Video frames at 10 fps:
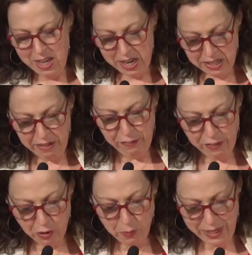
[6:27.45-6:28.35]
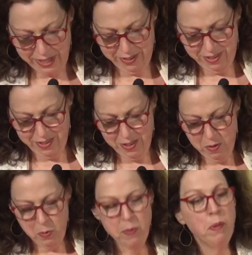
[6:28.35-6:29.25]
In a few weeks,
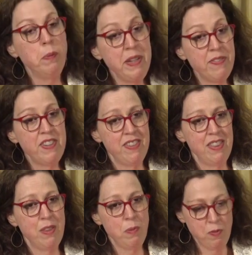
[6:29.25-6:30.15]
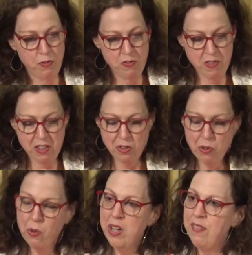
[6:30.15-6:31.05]
we will revisit the, the
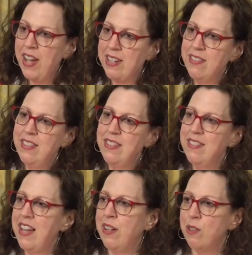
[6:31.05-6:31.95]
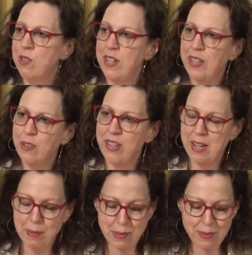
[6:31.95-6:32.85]
story of Exodus at our Seder
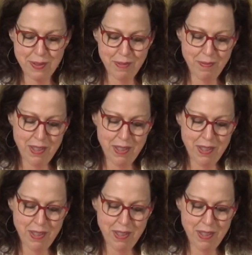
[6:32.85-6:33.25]
tables.